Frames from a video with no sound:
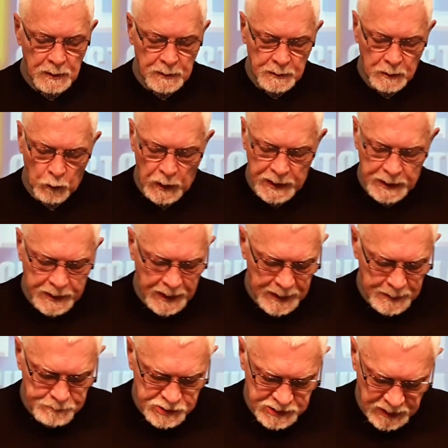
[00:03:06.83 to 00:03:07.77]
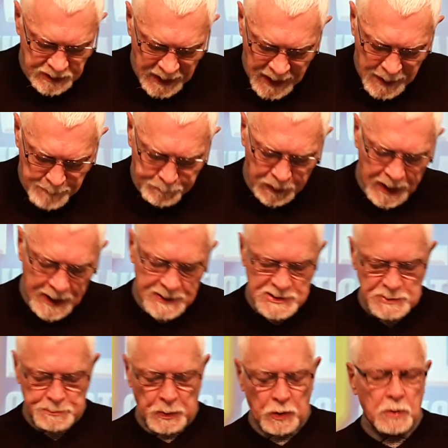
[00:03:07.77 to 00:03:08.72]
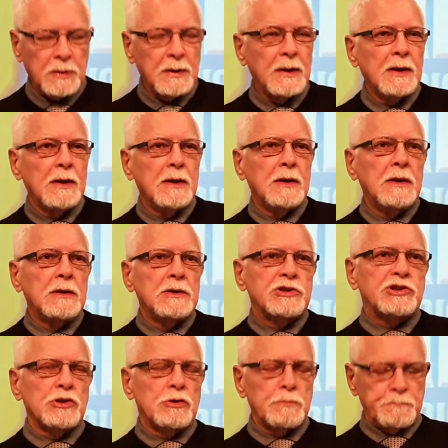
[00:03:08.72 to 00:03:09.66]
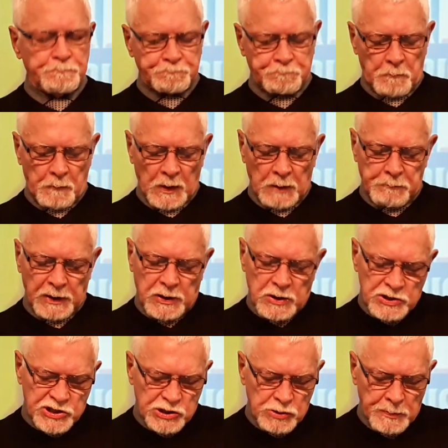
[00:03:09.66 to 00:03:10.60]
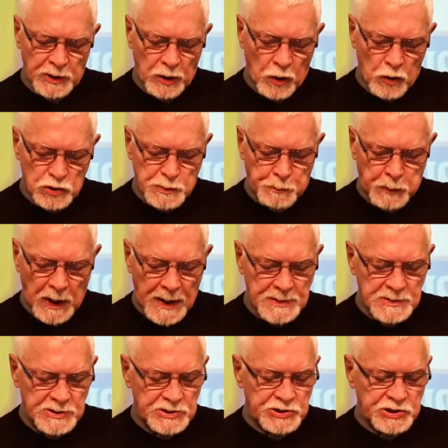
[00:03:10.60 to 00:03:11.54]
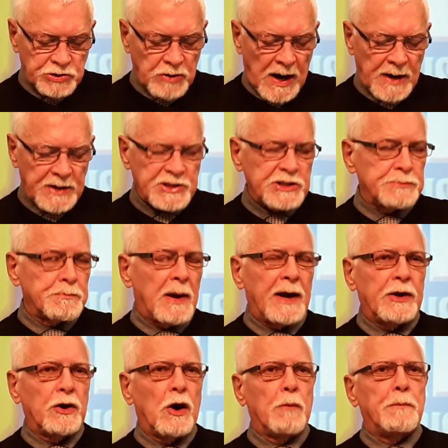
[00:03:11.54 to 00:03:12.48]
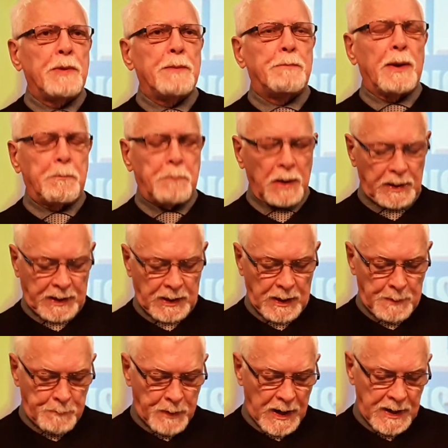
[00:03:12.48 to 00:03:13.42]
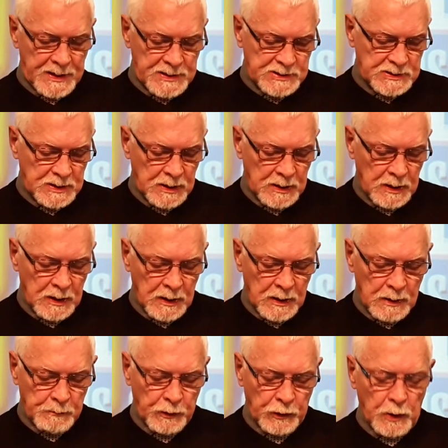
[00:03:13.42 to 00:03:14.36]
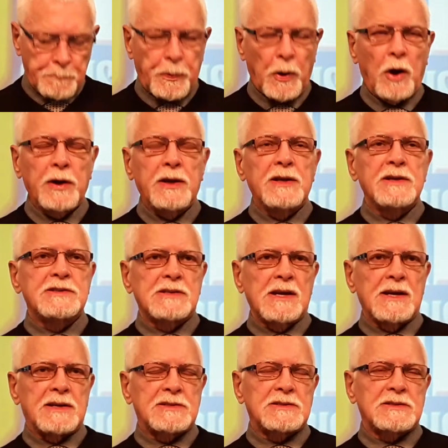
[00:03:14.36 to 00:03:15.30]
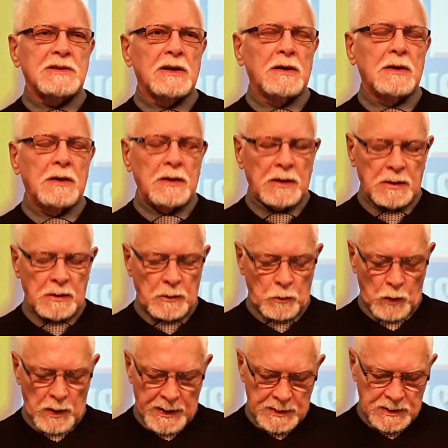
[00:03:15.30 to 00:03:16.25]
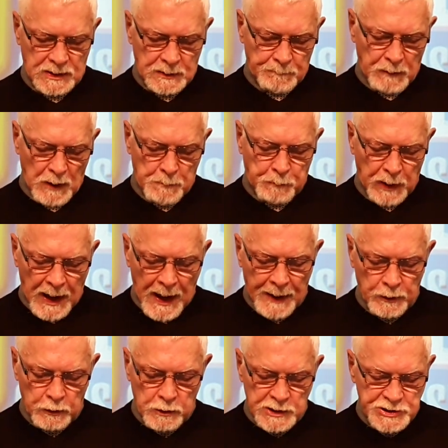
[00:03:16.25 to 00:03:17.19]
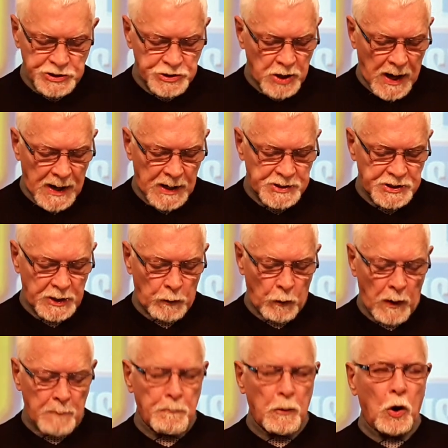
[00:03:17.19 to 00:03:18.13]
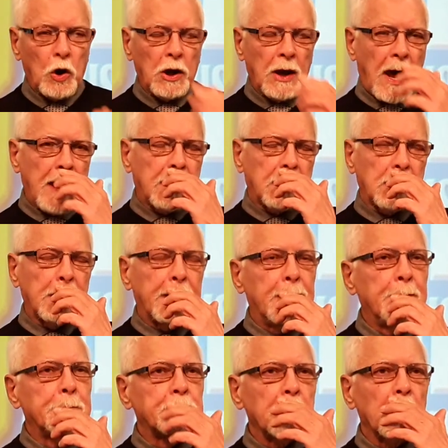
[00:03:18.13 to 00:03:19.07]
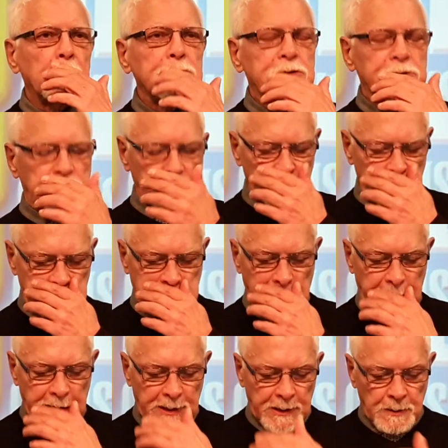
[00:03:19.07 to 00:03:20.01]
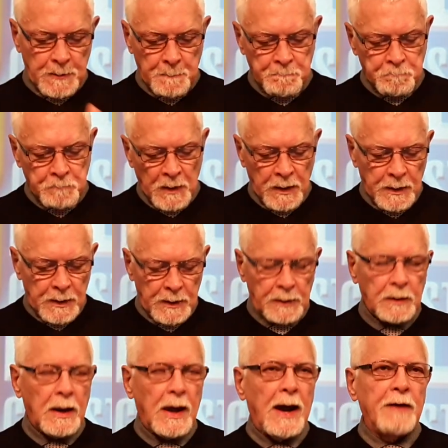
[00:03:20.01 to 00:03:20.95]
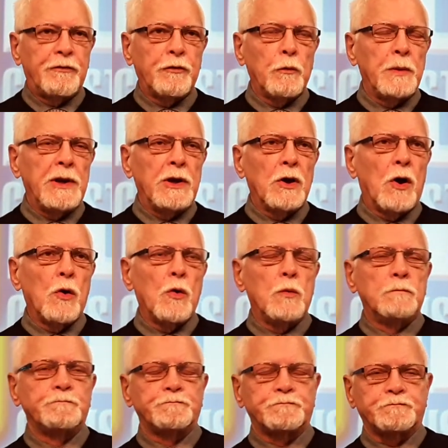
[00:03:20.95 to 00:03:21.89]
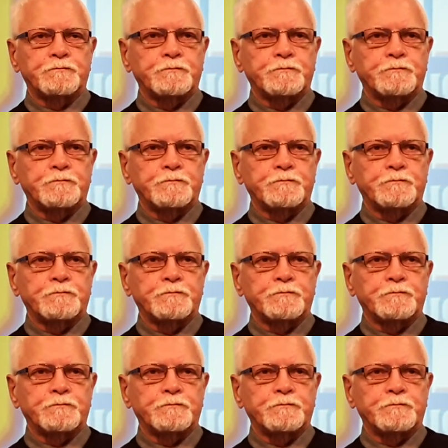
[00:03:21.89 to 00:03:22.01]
that we keep to their plans, but because some of those plans and strategies might not be biblically based. But the point is this: with a plan or a strategy, we're more likely to succeed in life. And we know